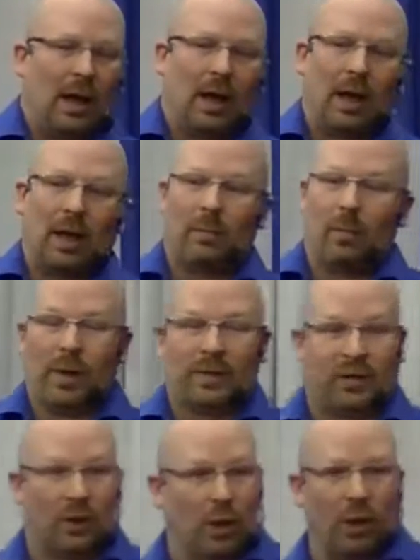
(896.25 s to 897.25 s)
But
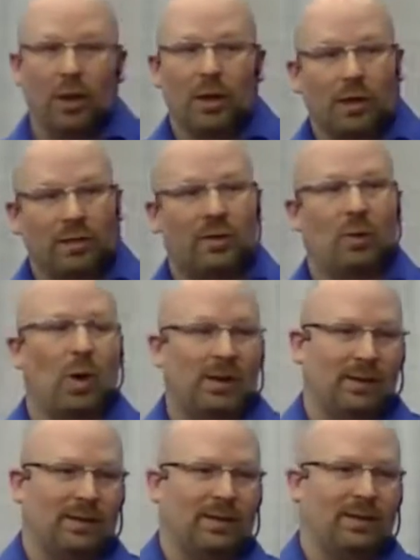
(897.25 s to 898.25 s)
to her, she
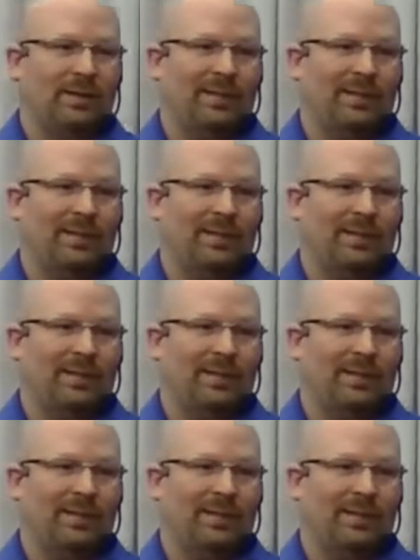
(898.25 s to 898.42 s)
wasn't.